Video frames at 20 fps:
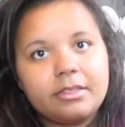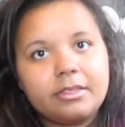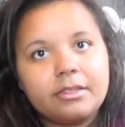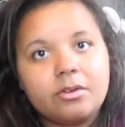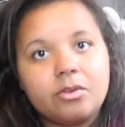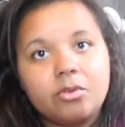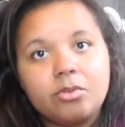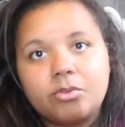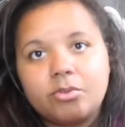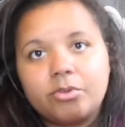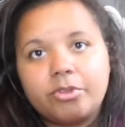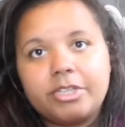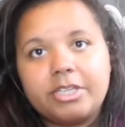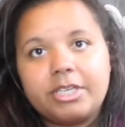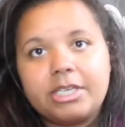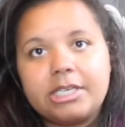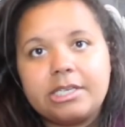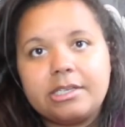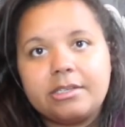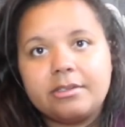
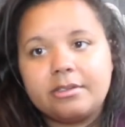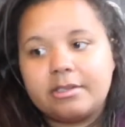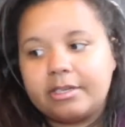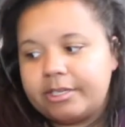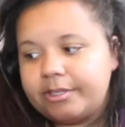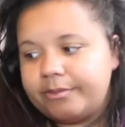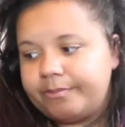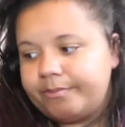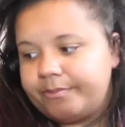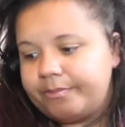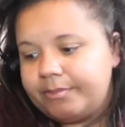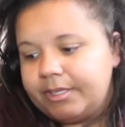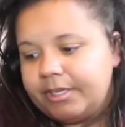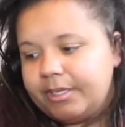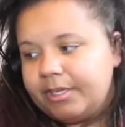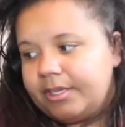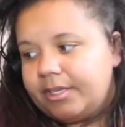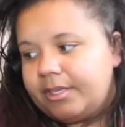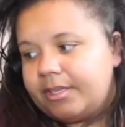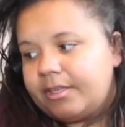thing. And
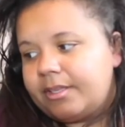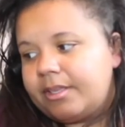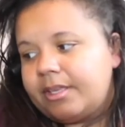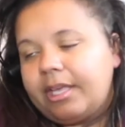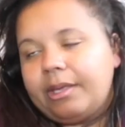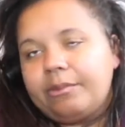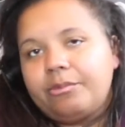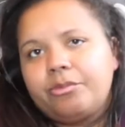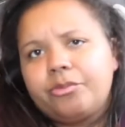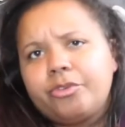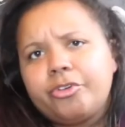I'm